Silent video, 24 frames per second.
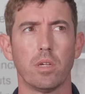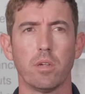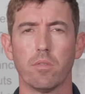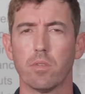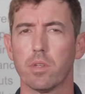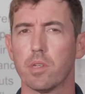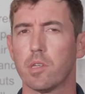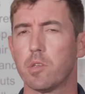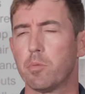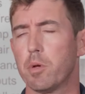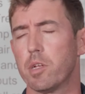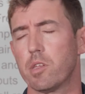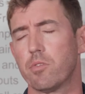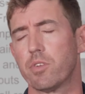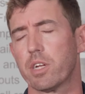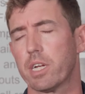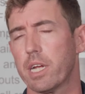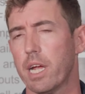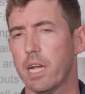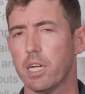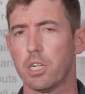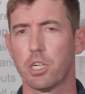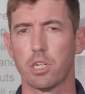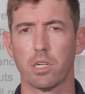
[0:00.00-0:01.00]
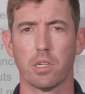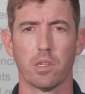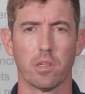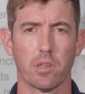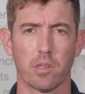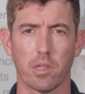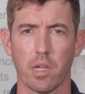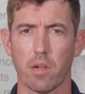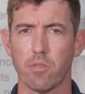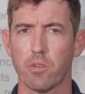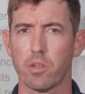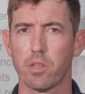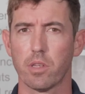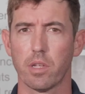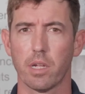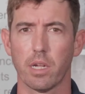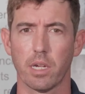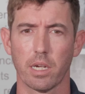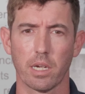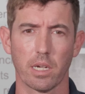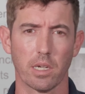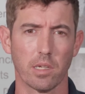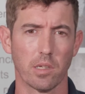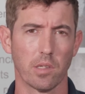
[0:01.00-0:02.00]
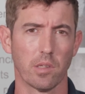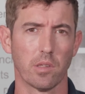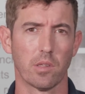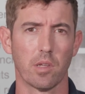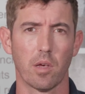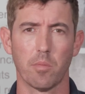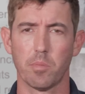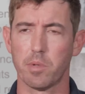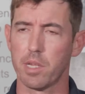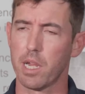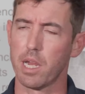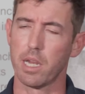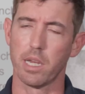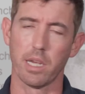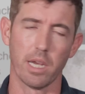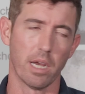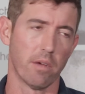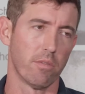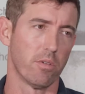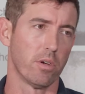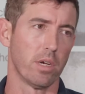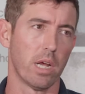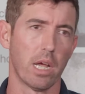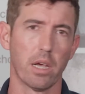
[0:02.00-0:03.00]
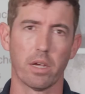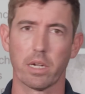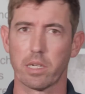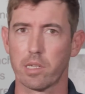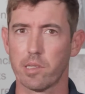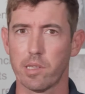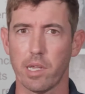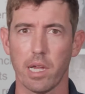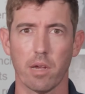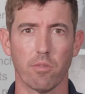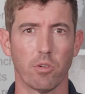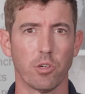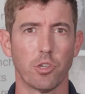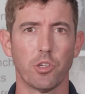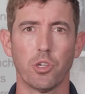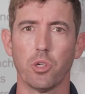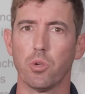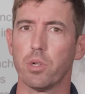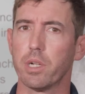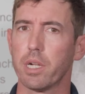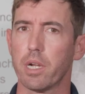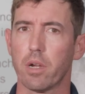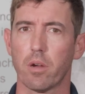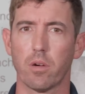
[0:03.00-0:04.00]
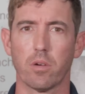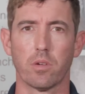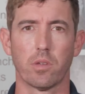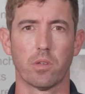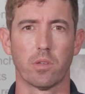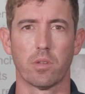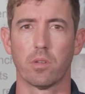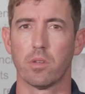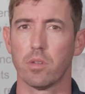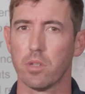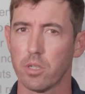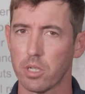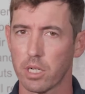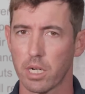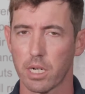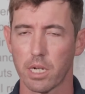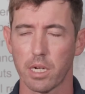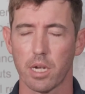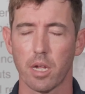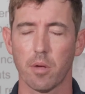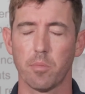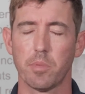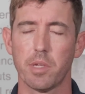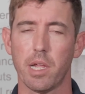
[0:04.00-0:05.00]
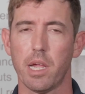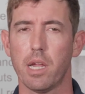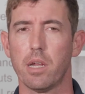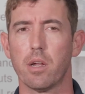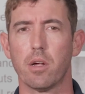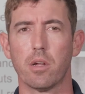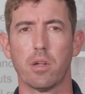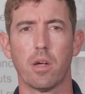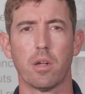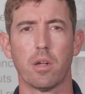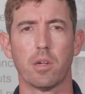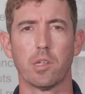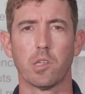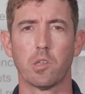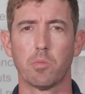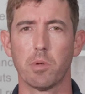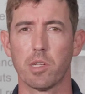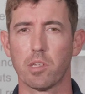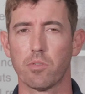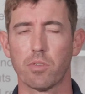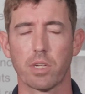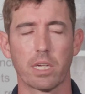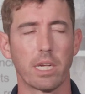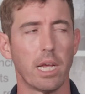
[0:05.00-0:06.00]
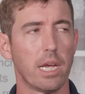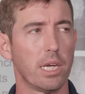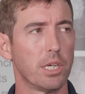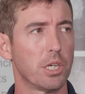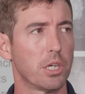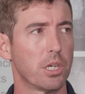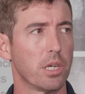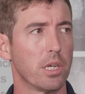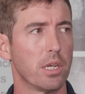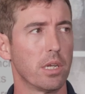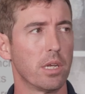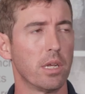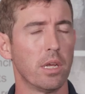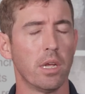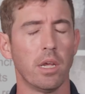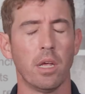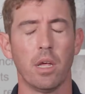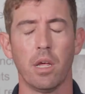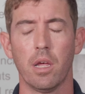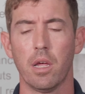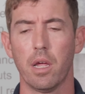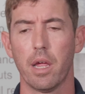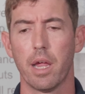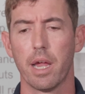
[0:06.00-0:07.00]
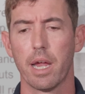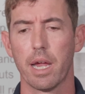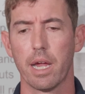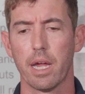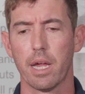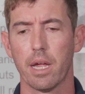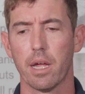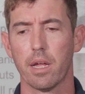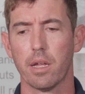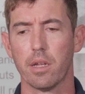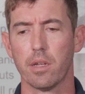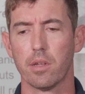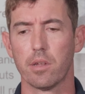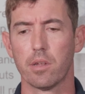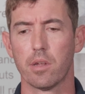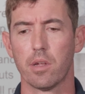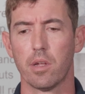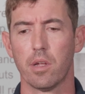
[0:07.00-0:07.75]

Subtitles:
Even specifications, everything is updated I like to say every 2 years. You get an update on a specification, and